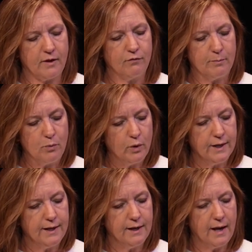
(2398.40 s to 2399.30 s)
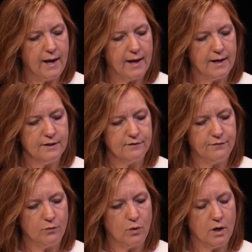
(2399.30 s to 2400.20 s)
reporting and
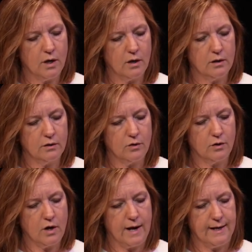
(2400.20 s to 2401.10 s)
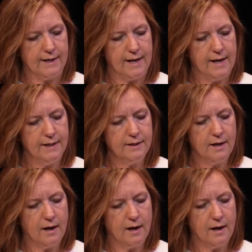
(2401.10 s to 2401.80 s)
for Local Law 88.